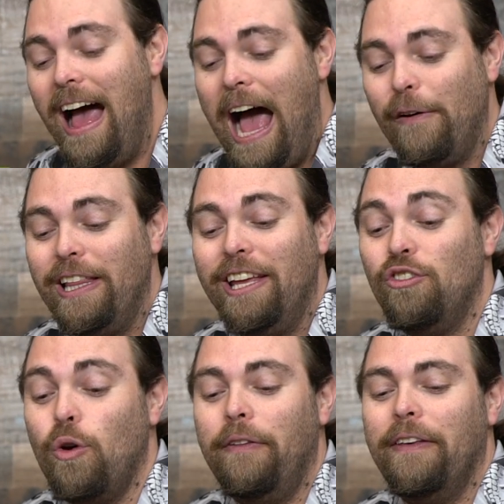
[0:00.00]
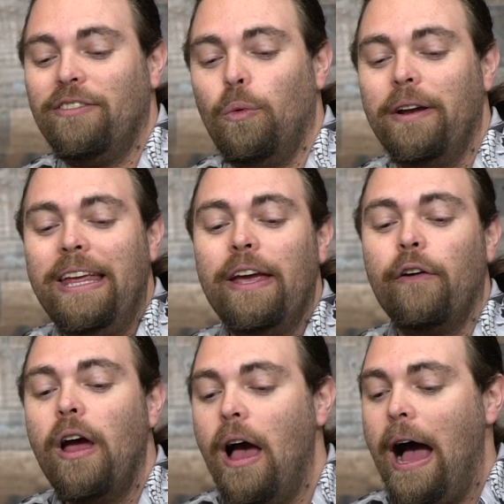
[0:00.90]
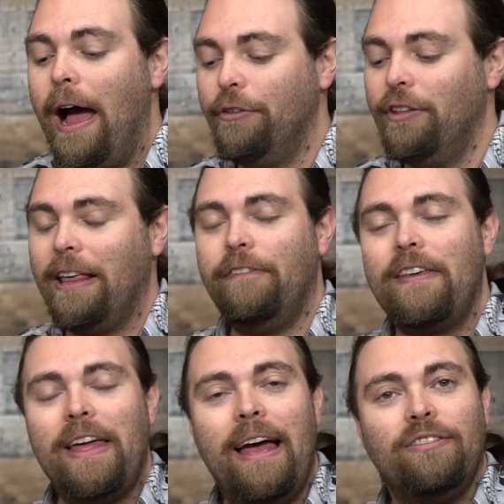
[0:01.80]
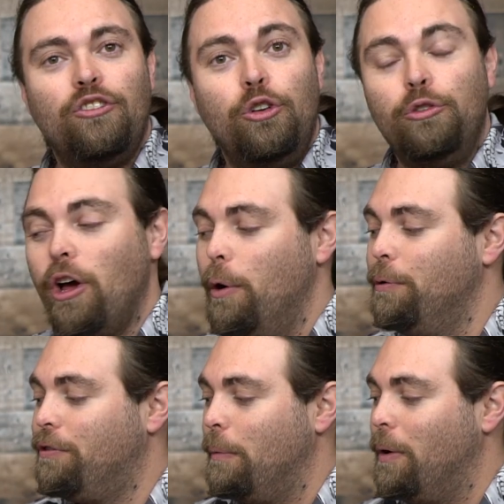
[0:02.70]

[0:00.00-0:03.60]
I really enjoyed this one here. I also like the fact that it has two tones.